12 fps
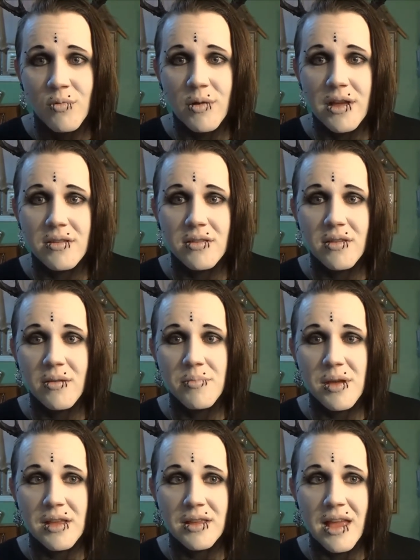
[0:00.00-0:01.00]
with
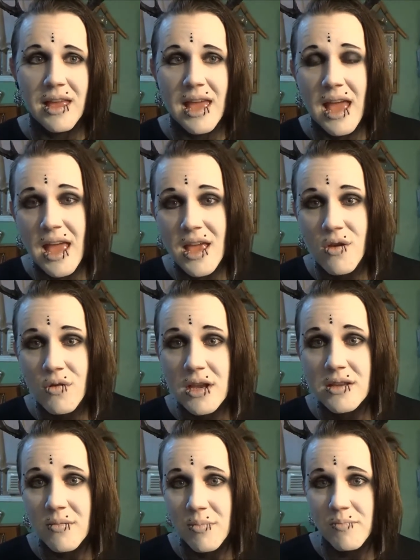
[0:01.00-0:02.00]
being like, hey, you
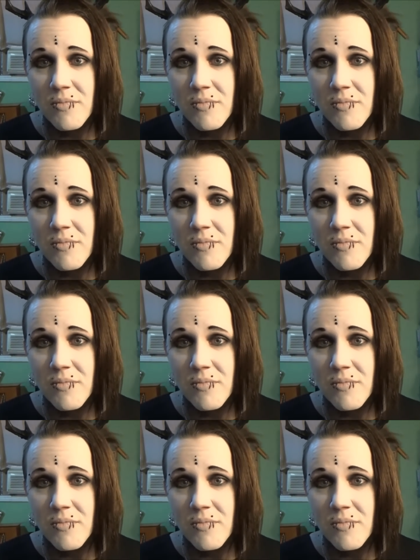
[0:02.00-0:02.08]
need to